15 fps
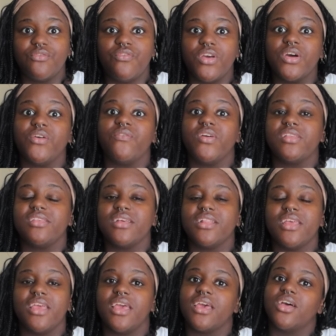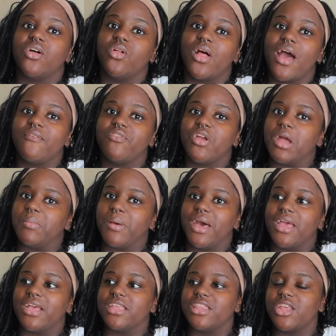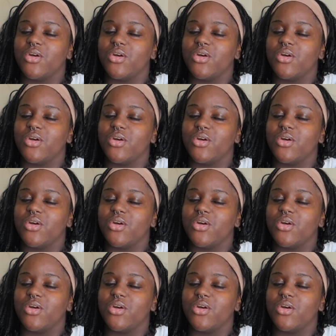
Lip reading: feel physically ill after I buy it.